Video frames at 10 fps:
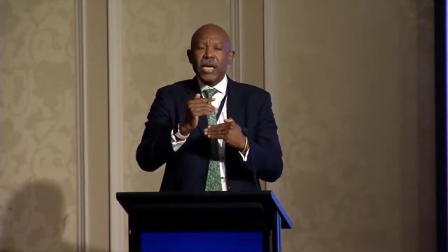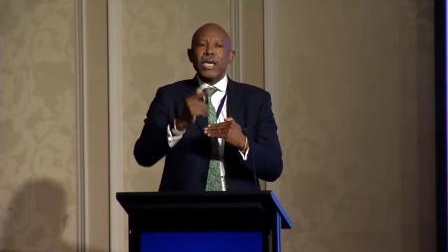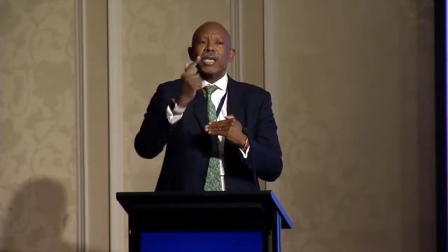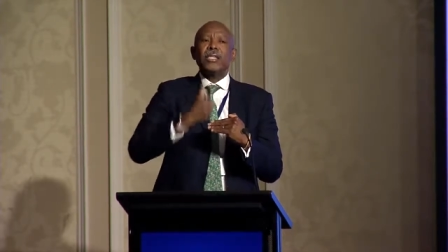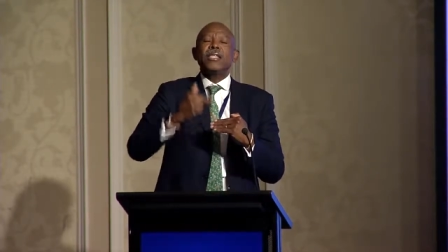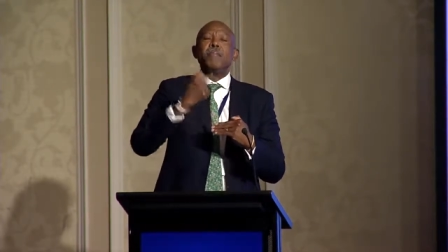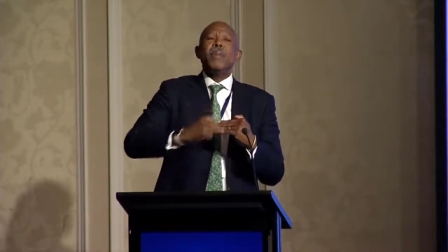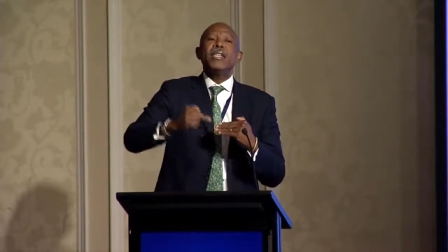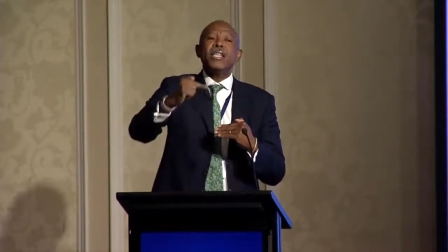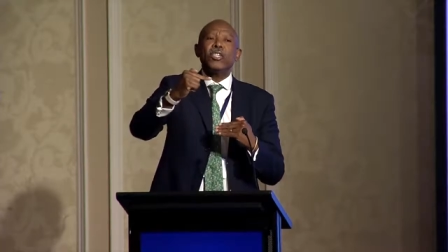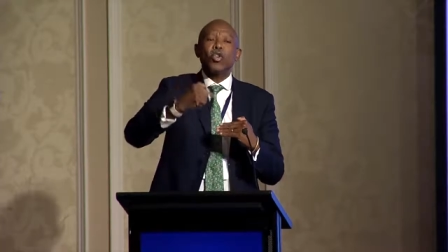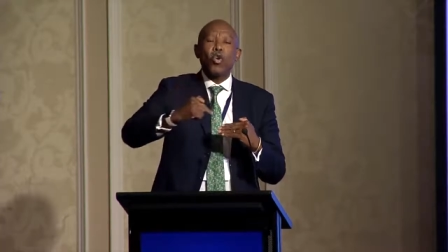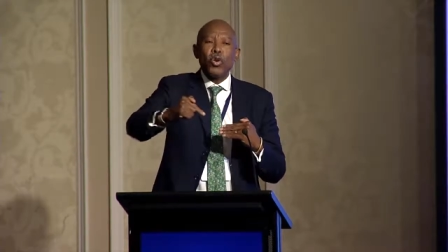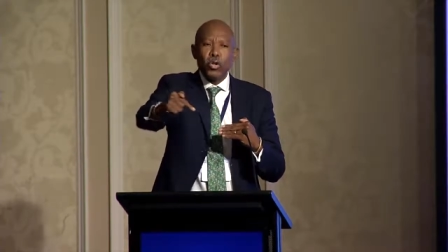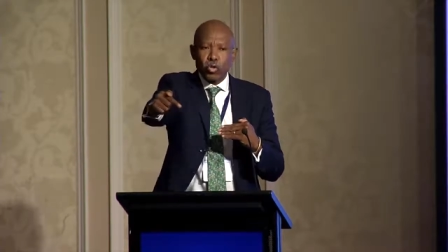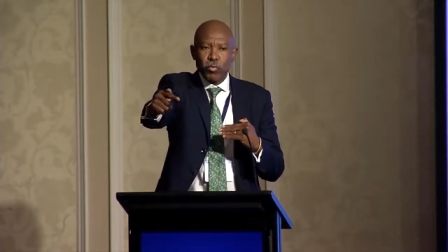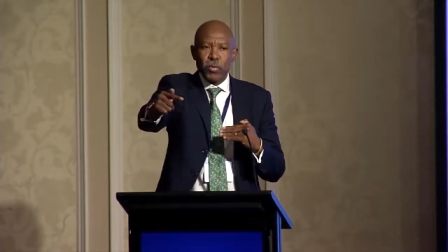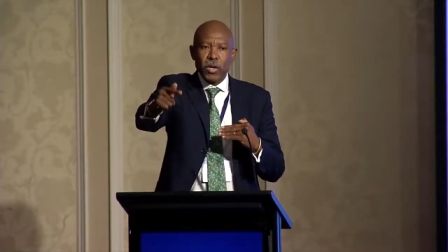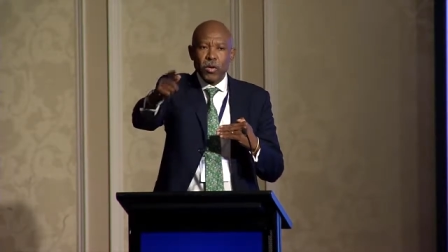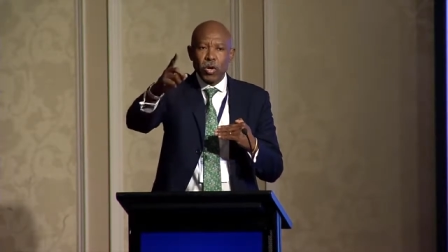is the message going to
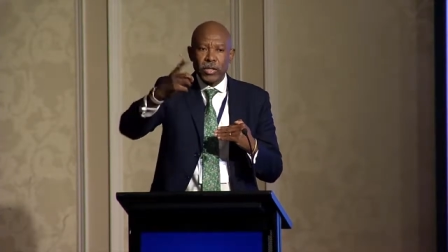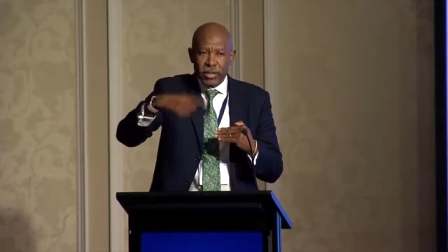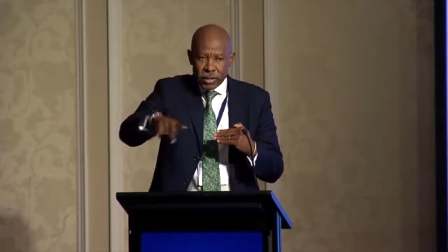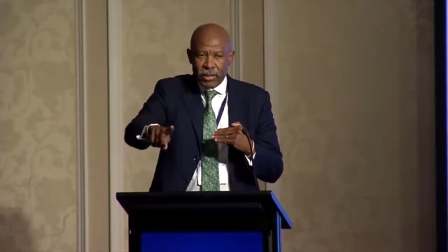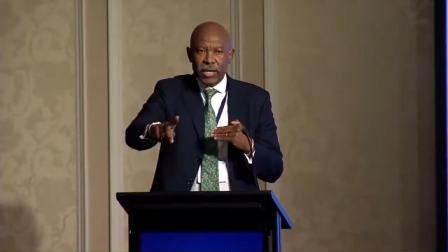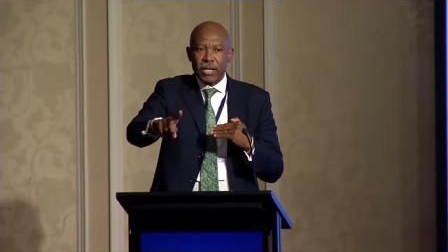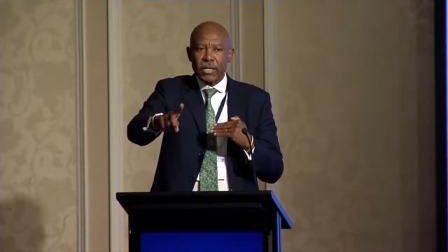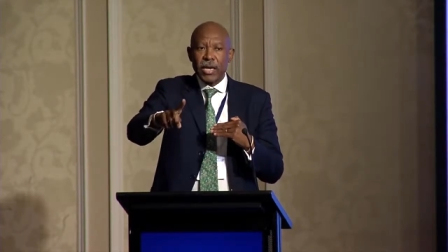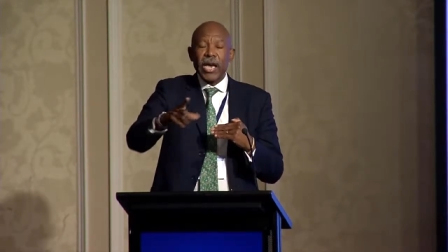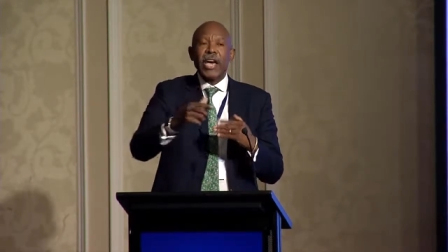be consistent?